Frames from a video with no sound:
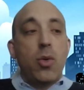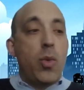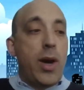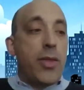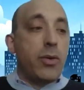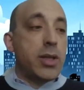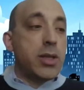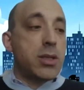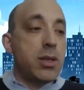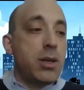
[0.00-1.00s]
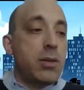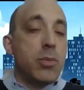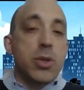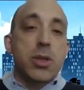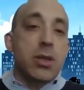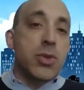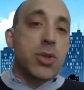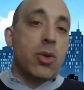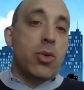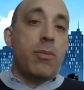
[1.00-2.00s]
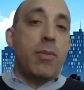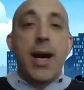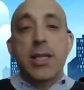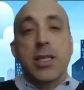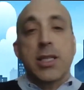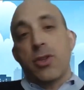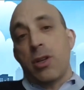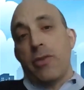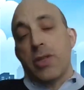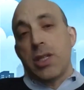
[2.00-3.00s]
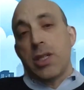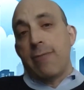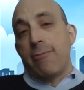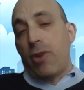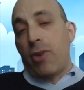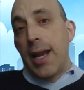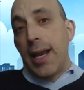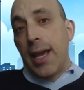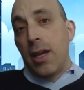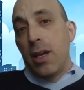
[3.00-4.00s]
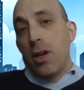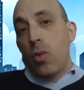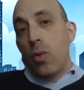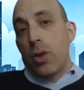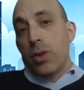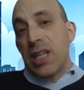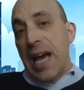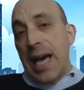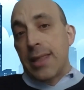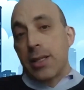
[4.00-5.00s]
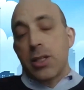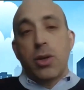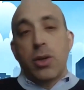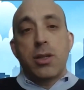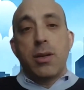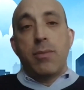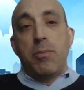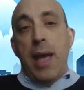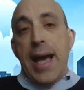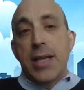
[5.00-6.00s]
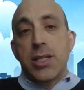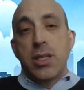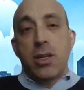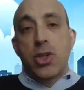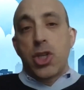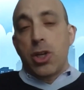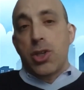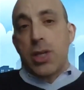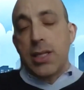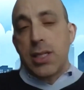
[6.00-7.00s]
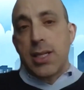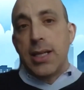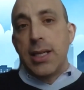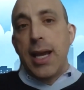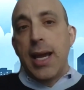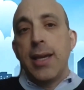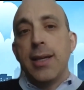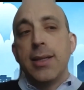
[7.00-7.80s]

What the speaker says: whether it's Muslims to go to a mosque for services on Friday, whether it's Catholics going to Mass in a church on Sunday.